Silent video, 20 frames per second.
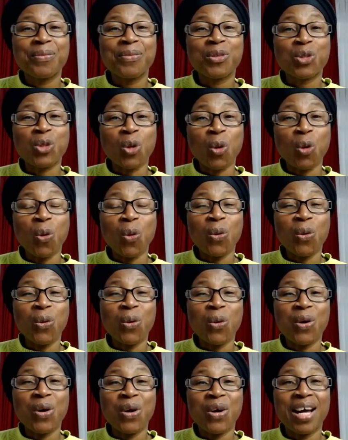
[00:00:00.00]
So
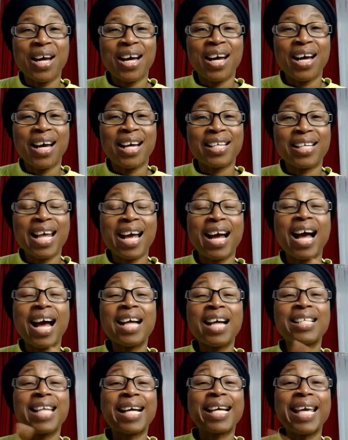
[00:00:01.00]
the,
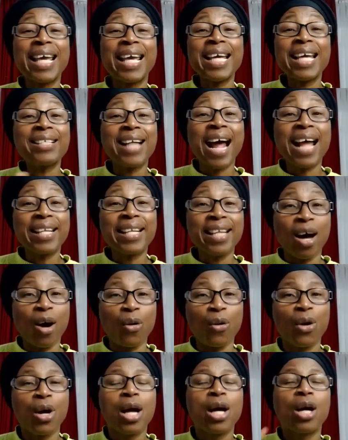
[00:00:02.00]
the king right
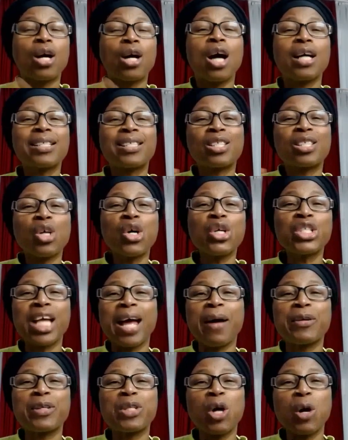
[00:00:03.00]
now told
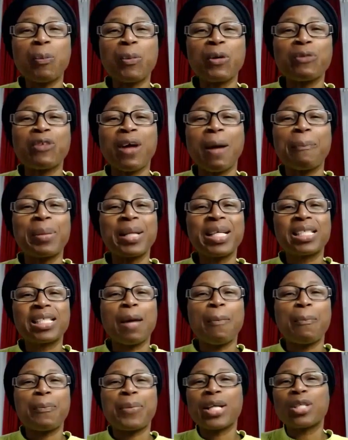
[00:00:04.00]
the young prophet, please
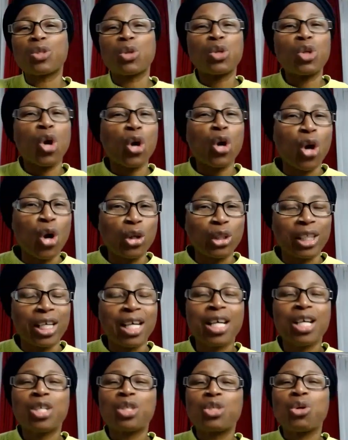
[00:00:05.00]
uh, pray to your God
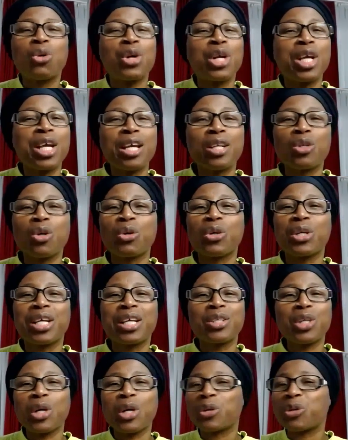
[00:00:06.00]
to he, to
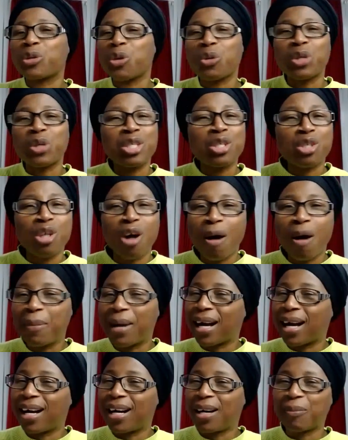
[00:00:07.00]
he to, to restore
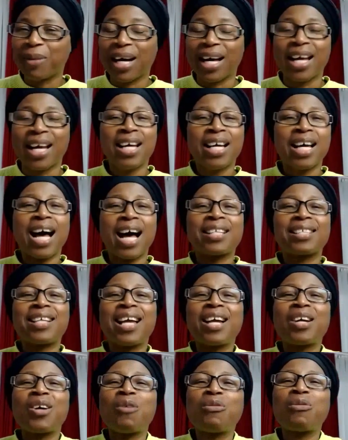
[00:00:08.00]
my hand. But I
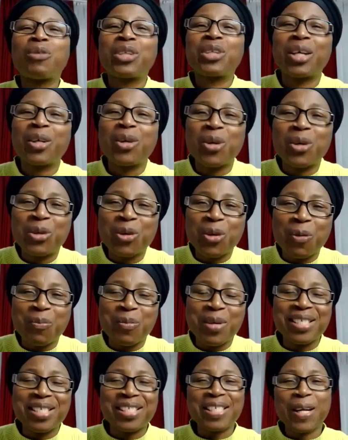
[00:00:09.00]
thank God for the God of
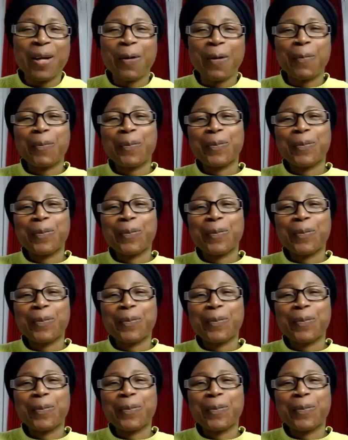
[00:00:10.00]
mercy.